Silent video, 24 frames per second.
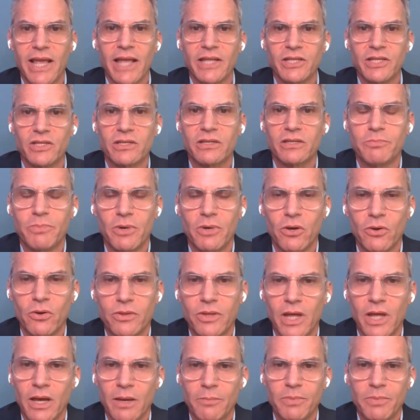is against
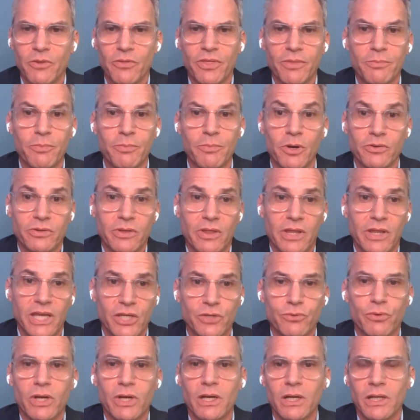both
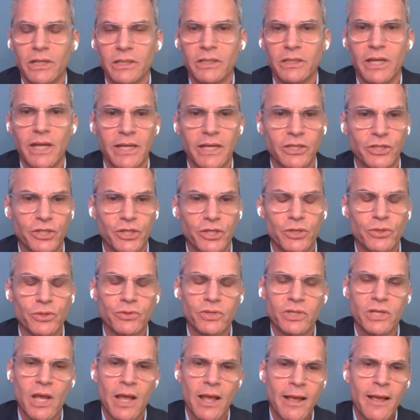Israel and
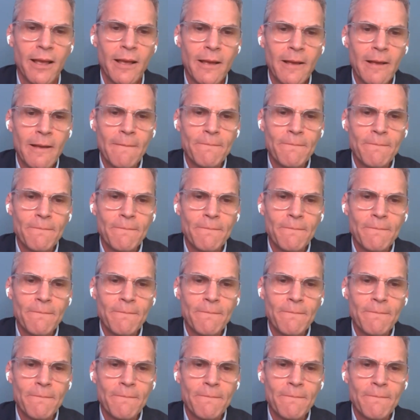Jews.